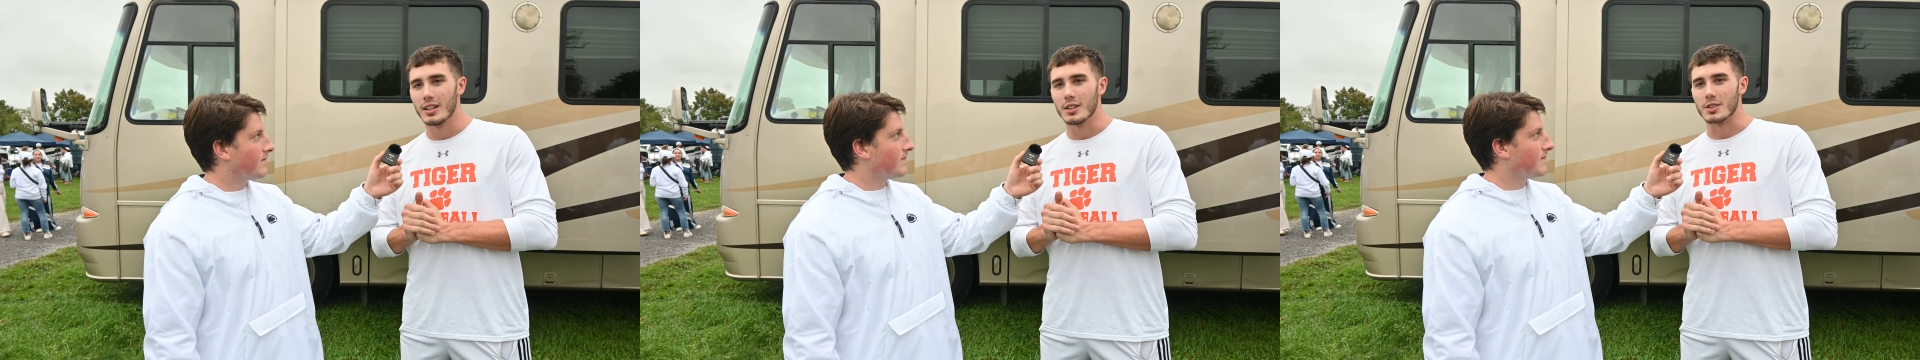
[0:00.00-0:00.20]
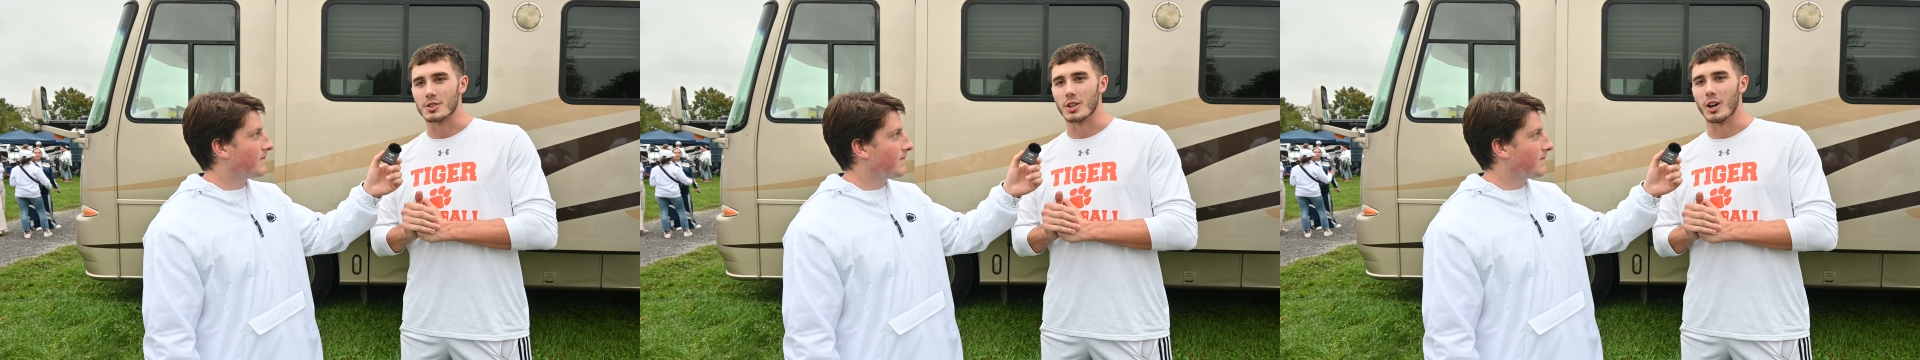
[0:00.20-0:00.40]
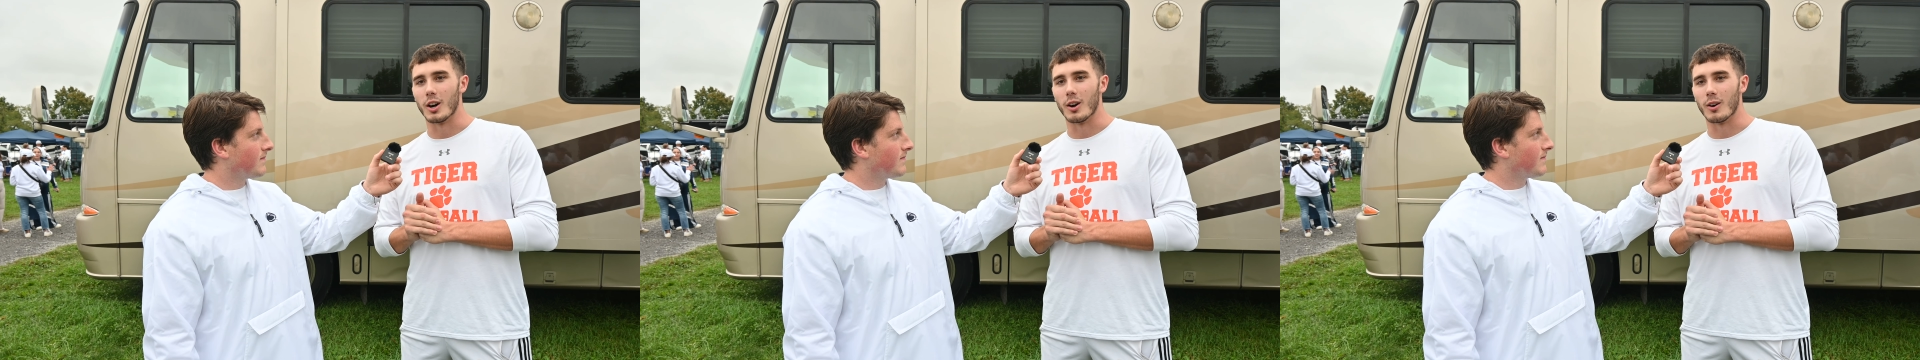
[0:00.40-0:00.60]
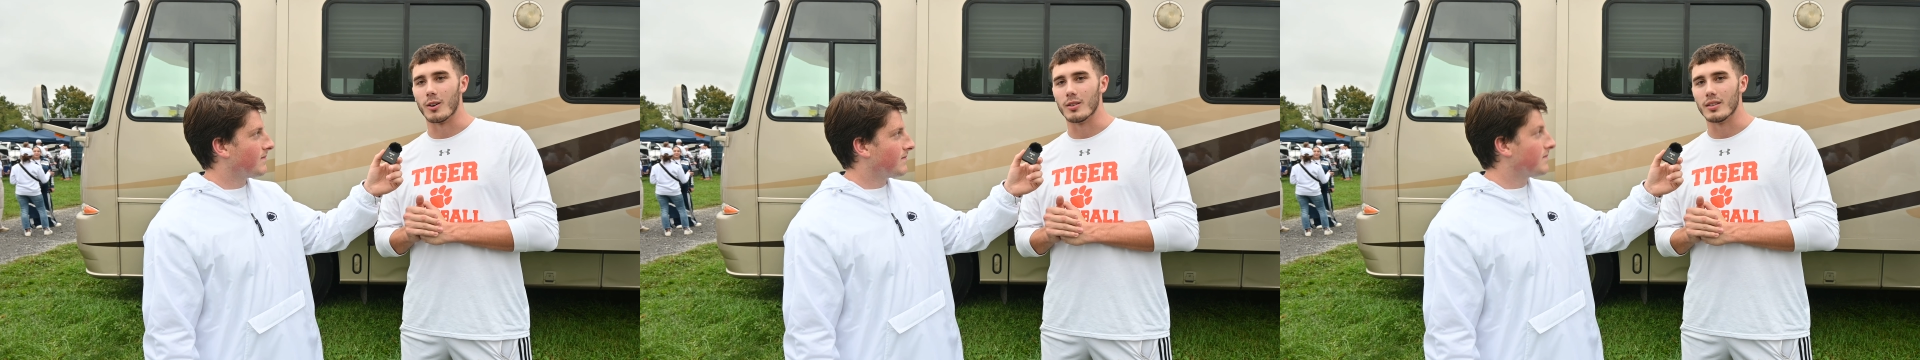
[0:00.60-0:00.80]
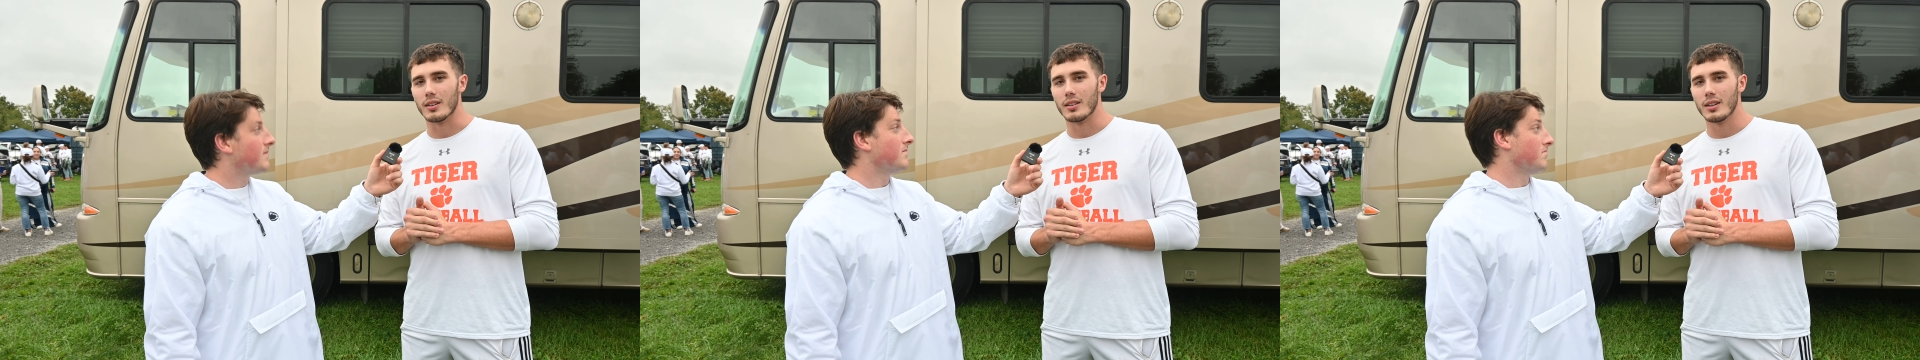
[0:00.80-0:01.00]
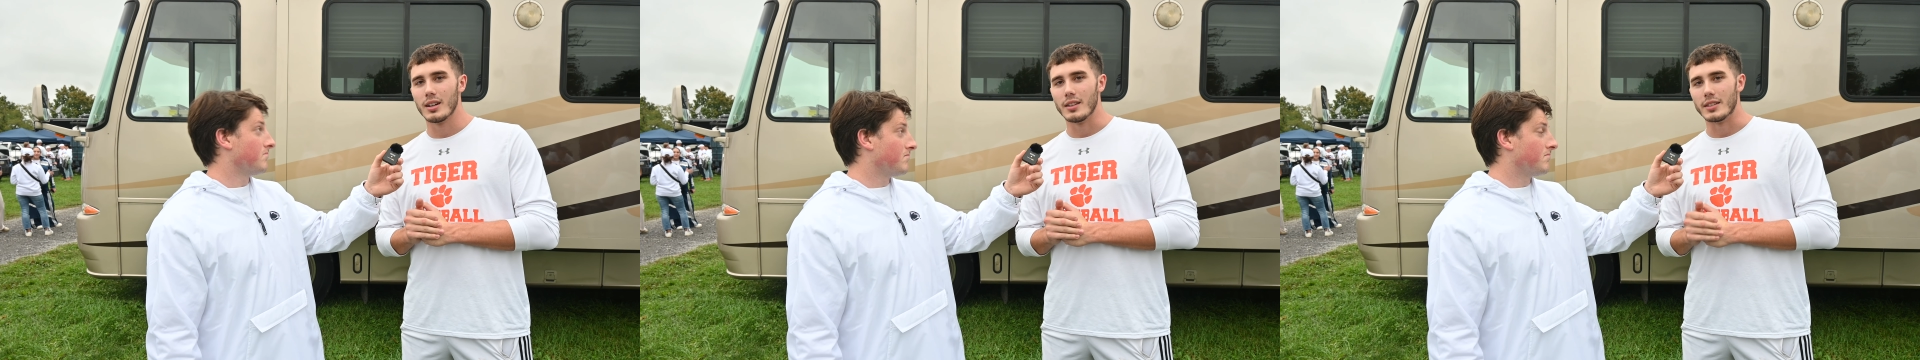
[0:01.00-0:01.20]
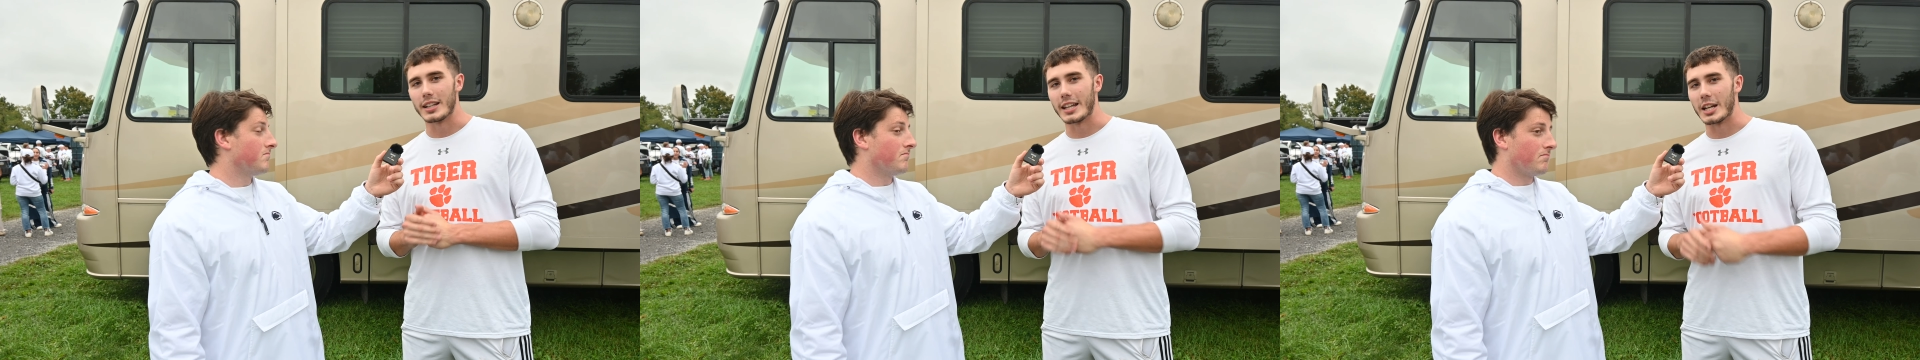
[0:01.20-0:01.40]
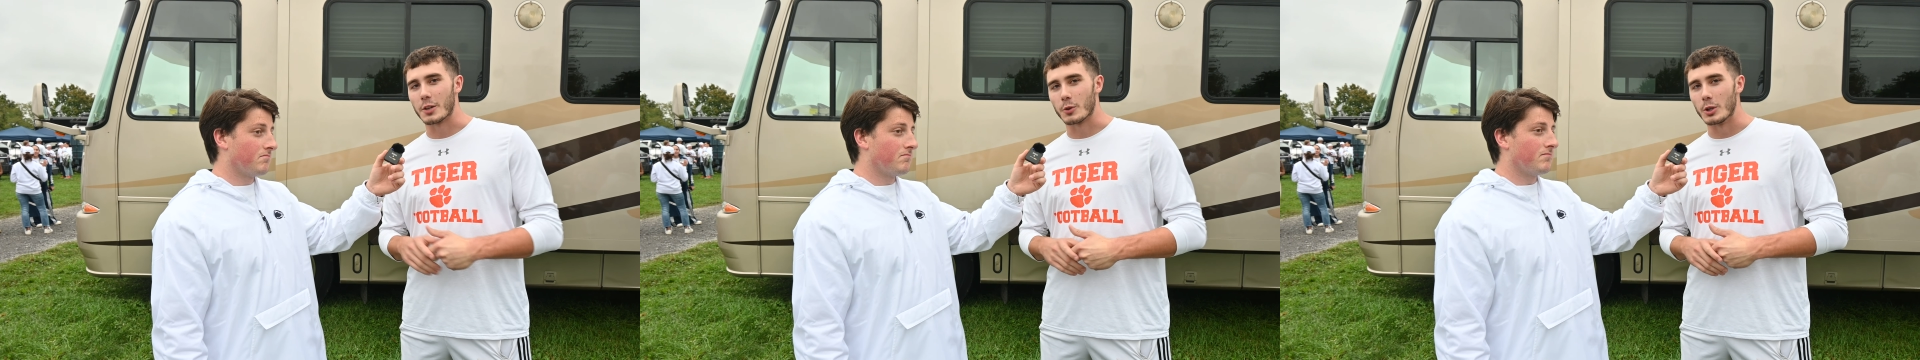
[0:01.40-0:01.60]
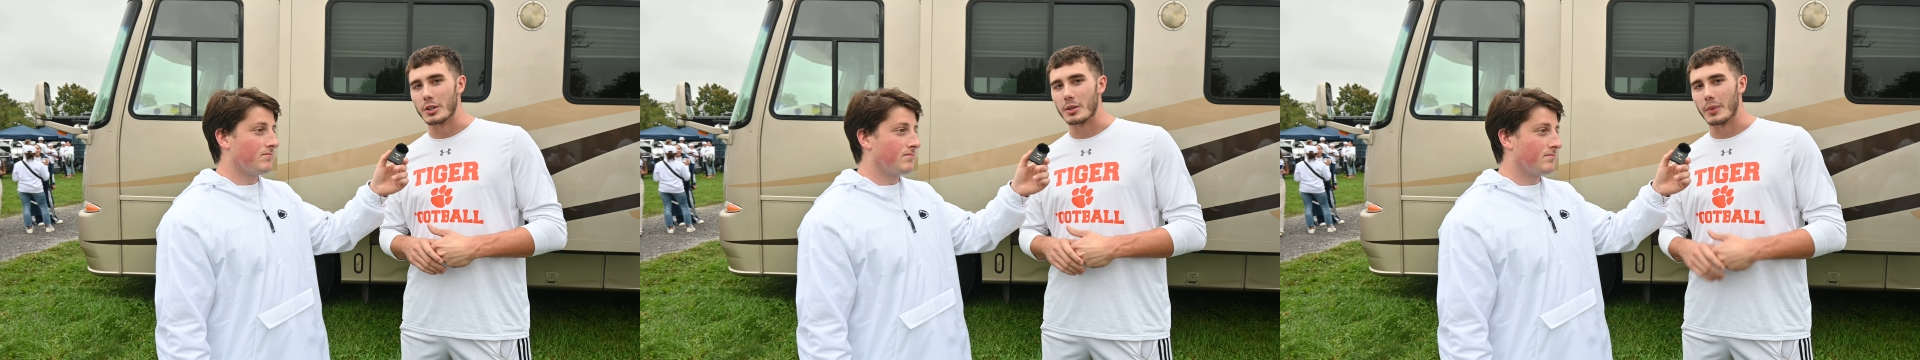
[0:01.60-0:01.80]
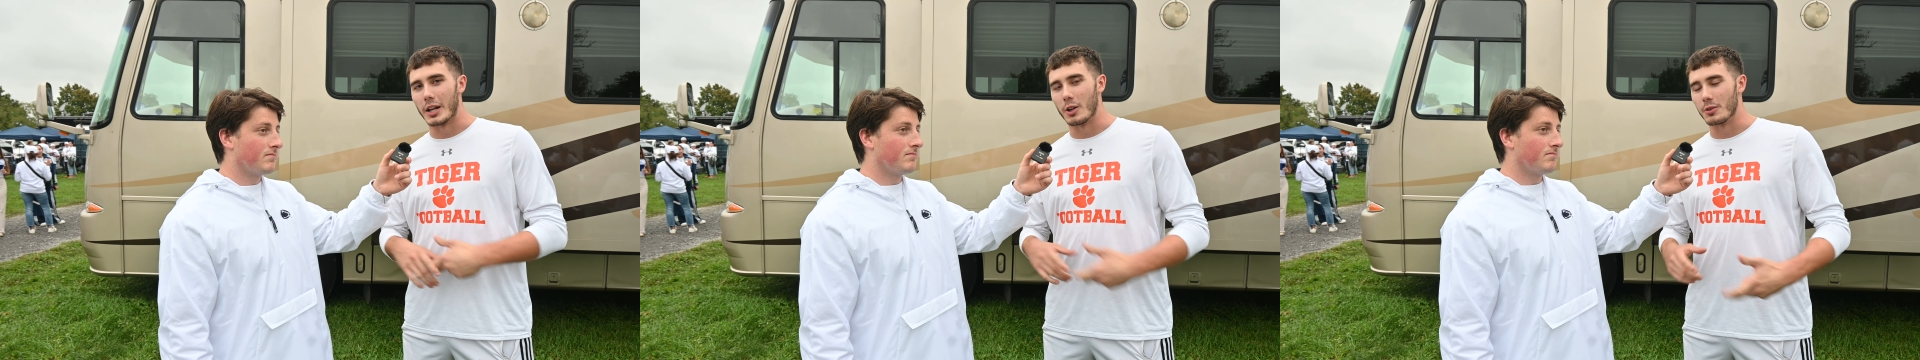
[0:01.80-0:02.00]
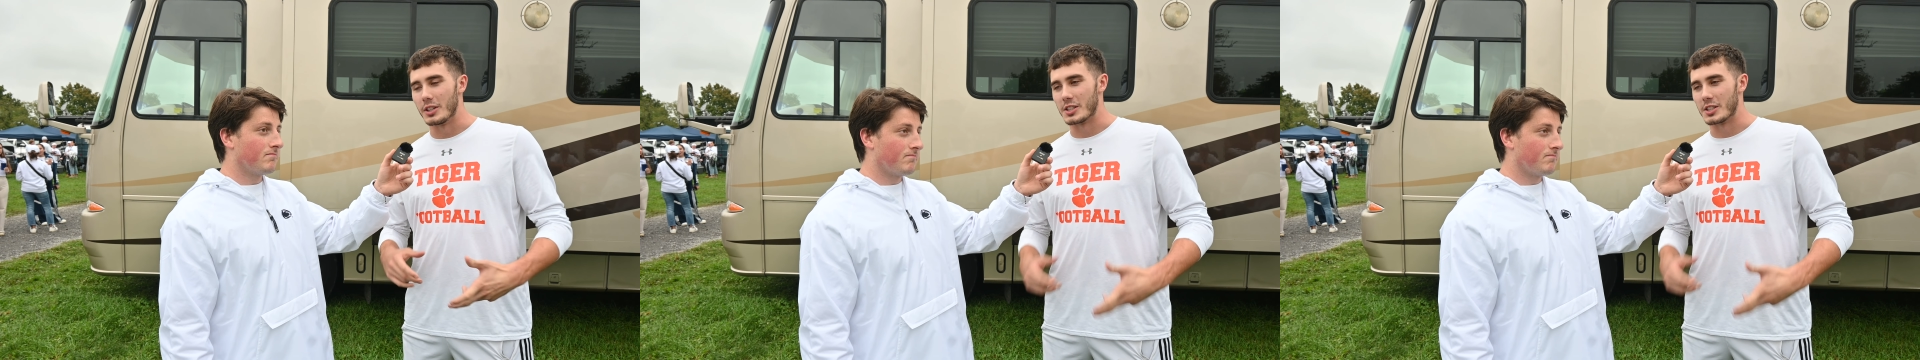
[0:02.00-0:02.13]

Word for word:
Speaker 1: So, not that I agree with it, but I don't